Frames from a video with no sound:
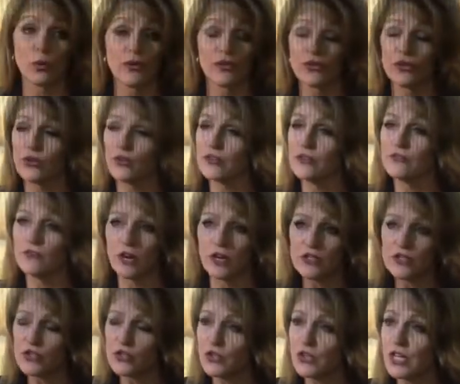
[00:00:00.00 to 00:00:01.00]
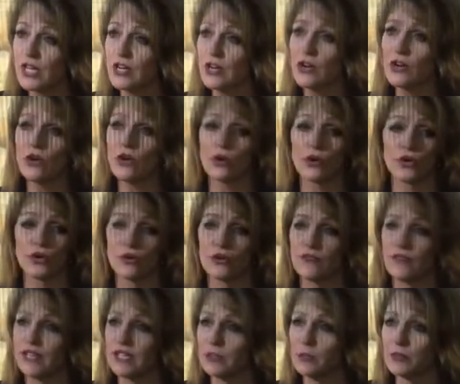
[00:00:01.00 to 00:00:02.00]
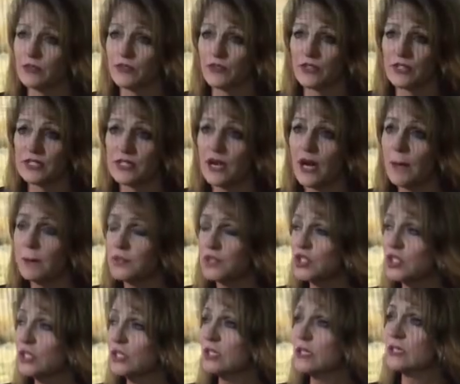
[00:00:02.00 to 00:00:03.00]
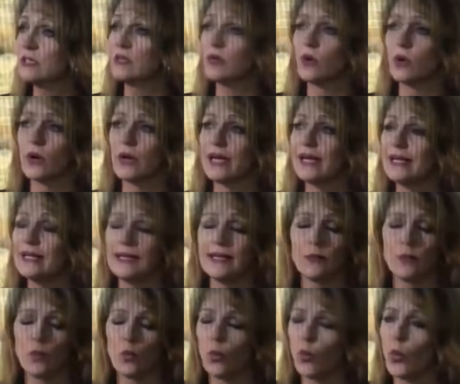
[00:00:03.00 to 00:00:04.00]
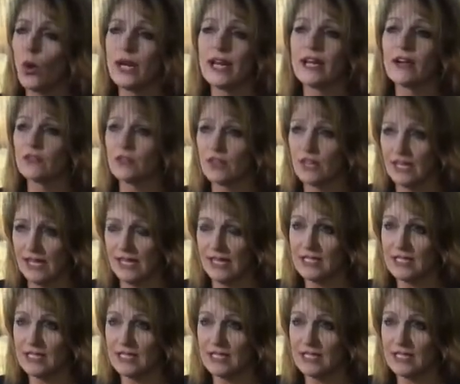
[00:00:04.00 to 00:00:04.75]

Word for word: Whether you're in foster care or you're available for adoption or whatever the